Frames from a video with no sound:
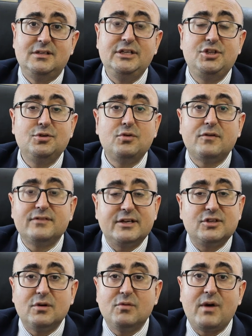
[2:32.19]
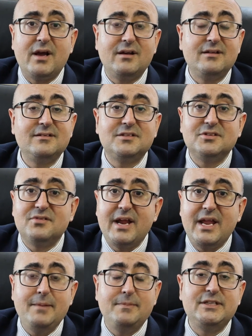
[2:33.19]
issue of sexual violence,
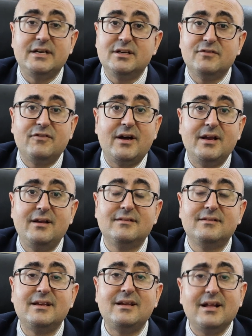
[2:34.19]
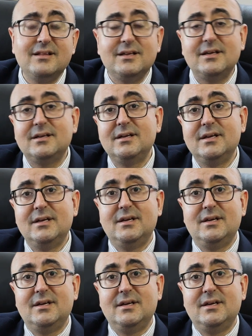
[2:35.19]
rape, gender violence, and other